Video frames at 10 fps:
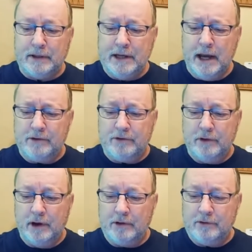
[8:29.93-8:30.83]
yeah,
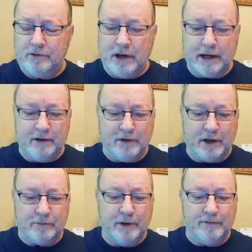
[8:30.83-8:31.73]
uh, Jackie's
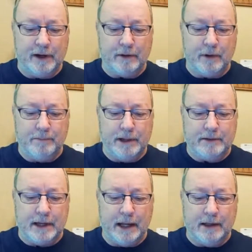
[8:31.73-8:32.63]
asked me if I can
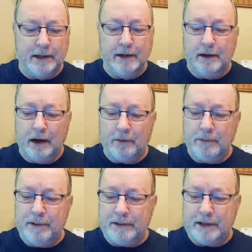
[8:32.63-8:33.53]
repeat that. I'll
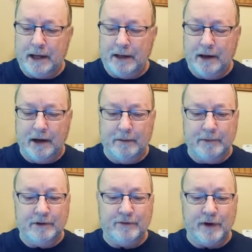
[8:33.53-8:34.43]
repeat that. Um,
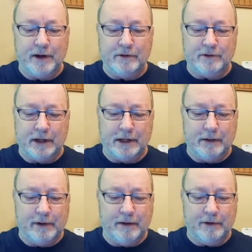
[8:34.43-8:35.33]
it's very interesting. And
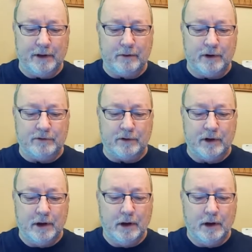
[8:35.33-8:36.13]
then we have another question.